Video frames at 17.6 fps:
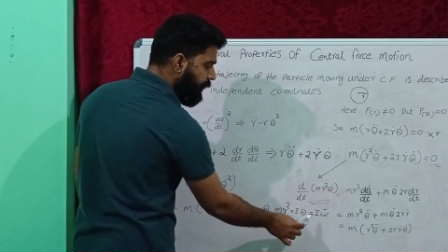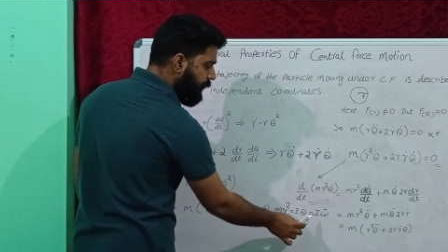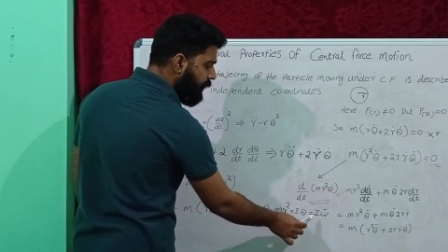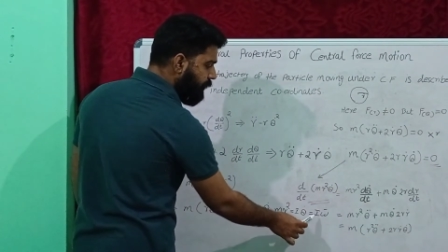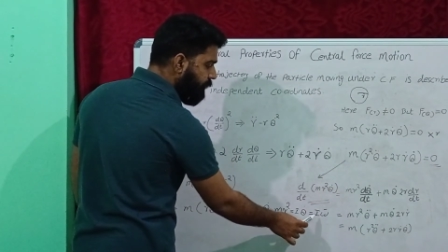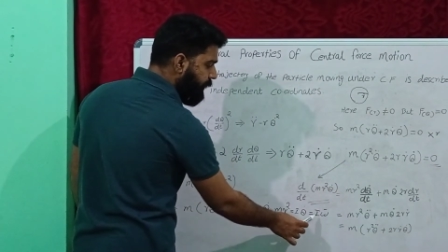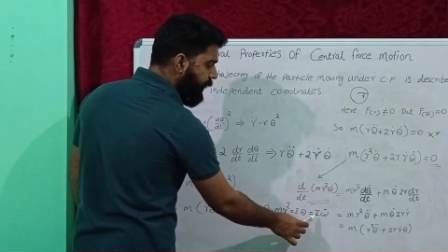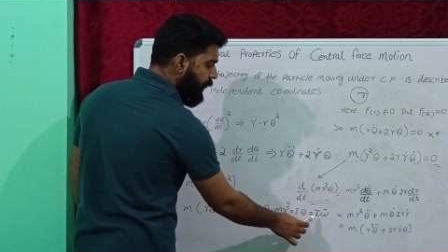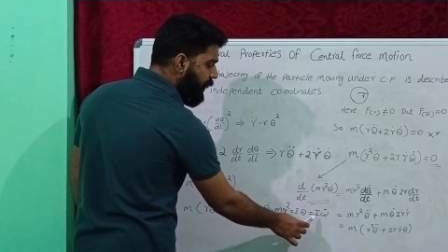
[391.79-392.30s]
the
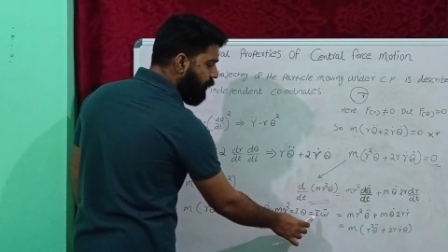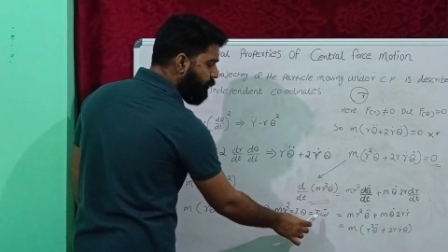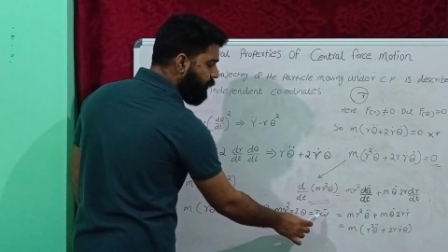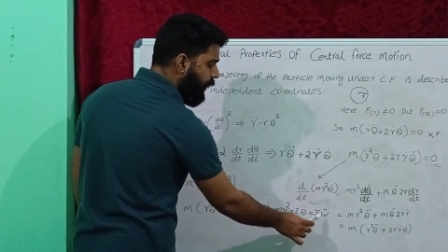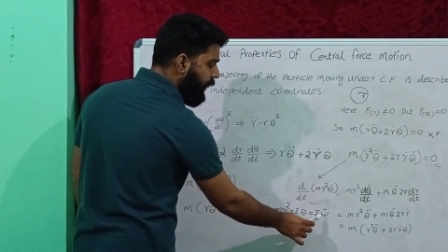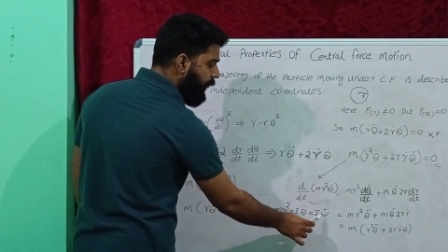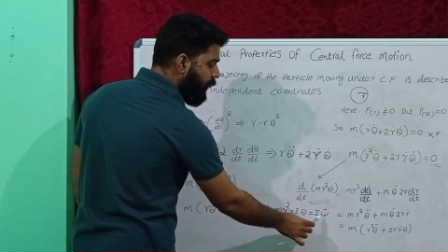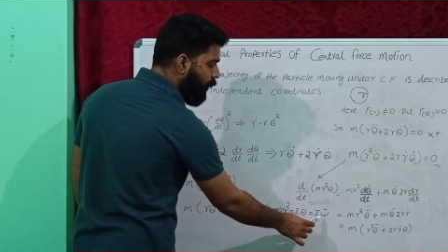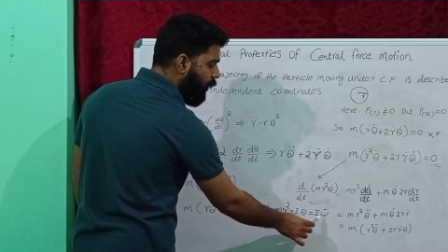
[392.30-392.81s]
value of
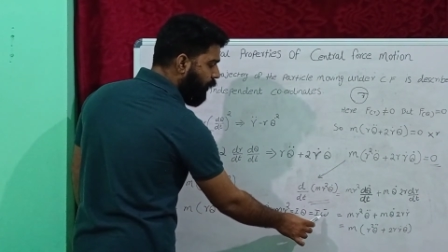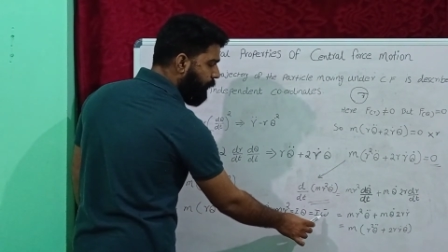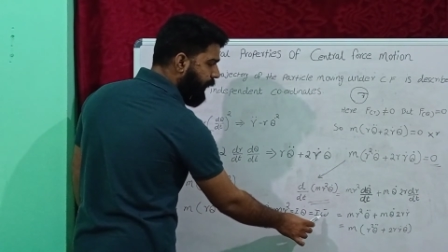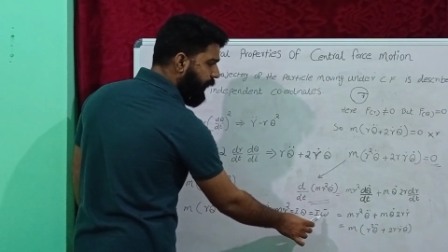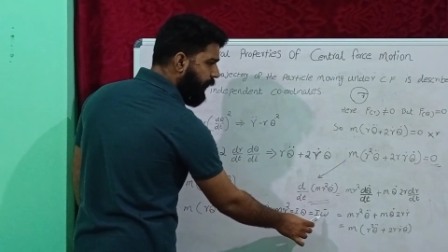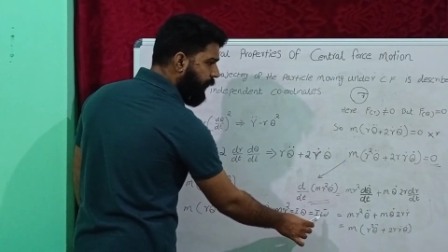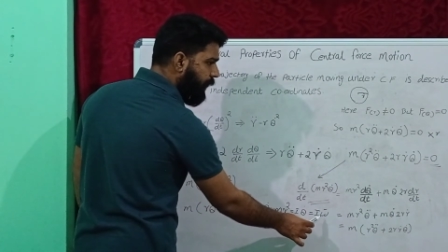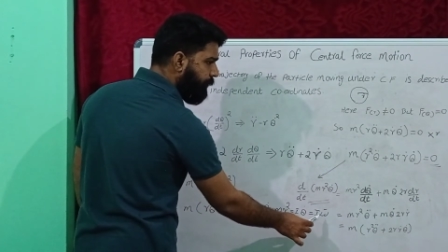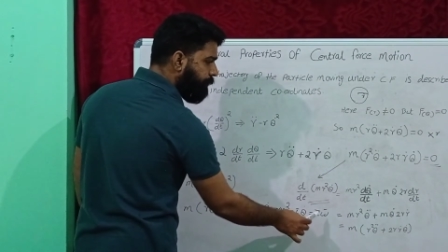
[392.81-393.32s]
I
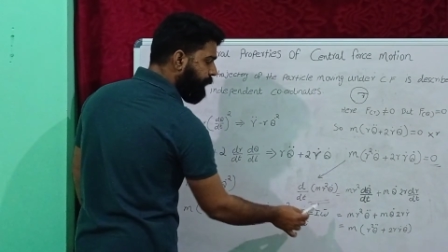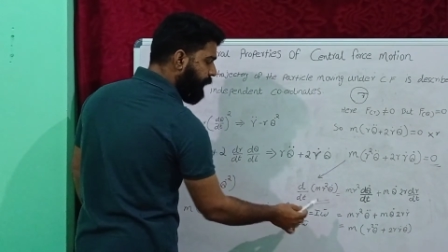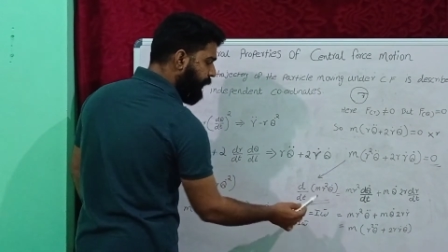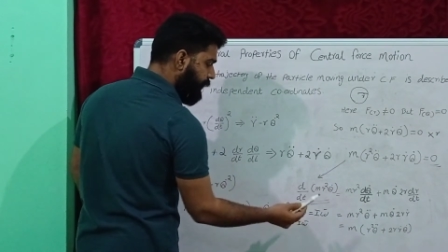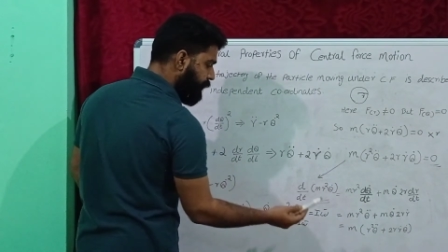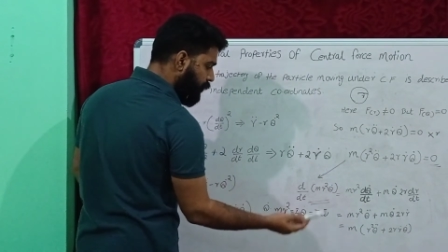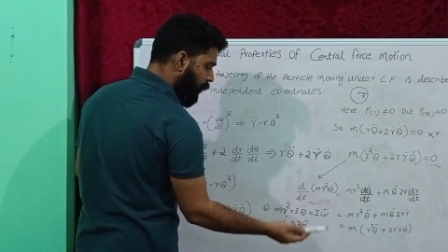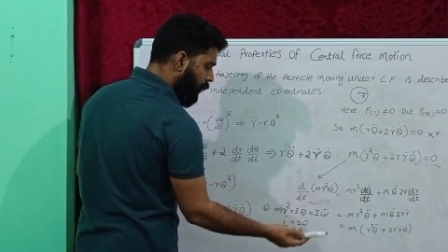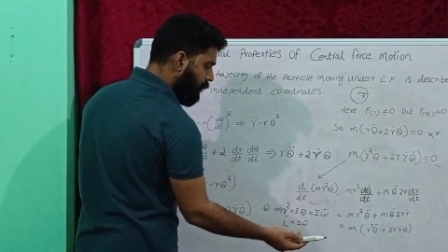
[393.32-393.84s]
omega
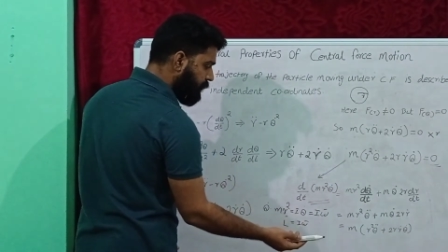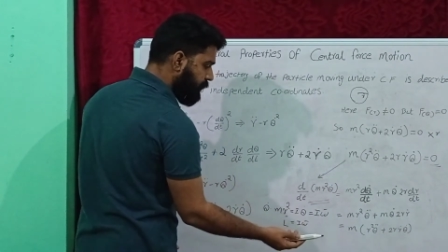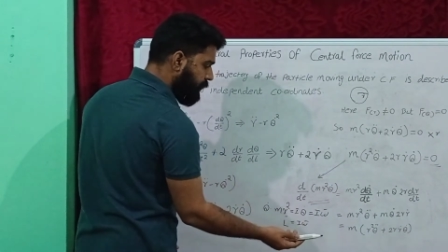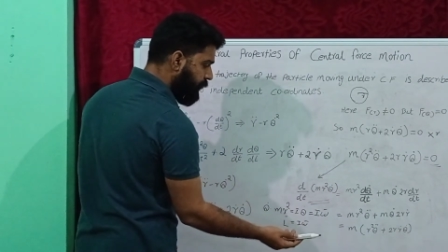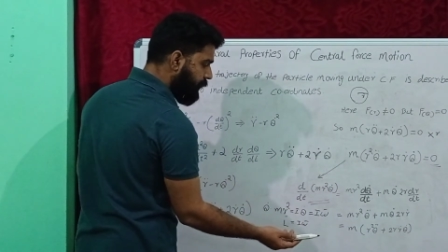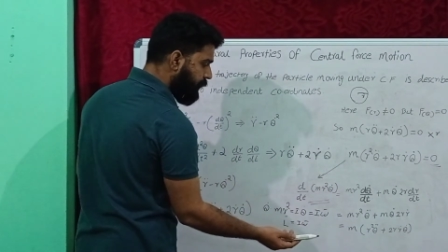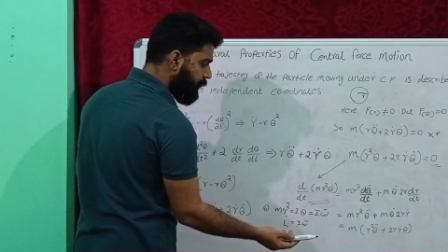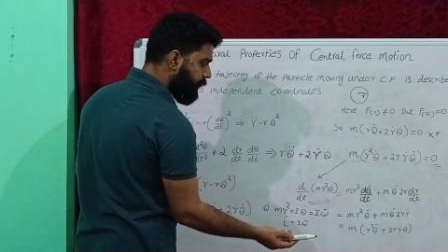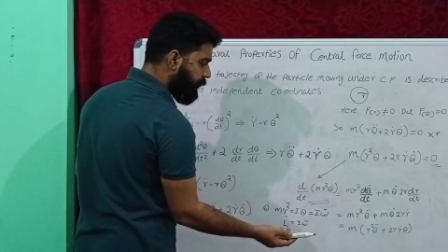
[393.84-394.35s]
is constant.